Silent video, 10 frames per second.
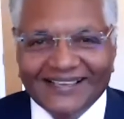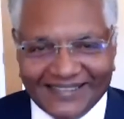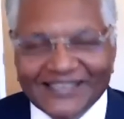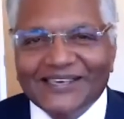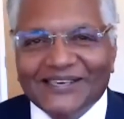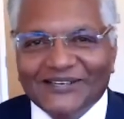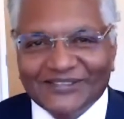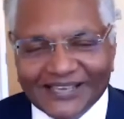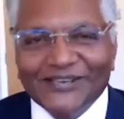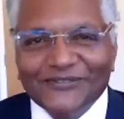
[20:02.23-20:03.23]
thank you,
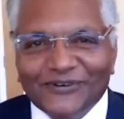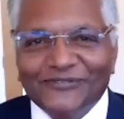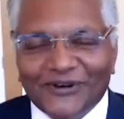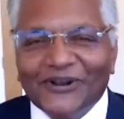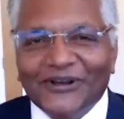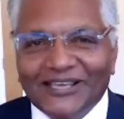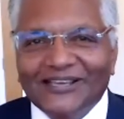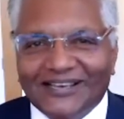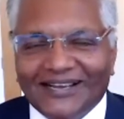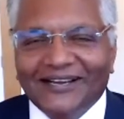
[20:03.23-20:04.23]
thank you for
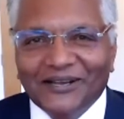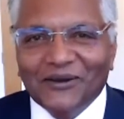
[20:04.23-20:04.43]
following uh,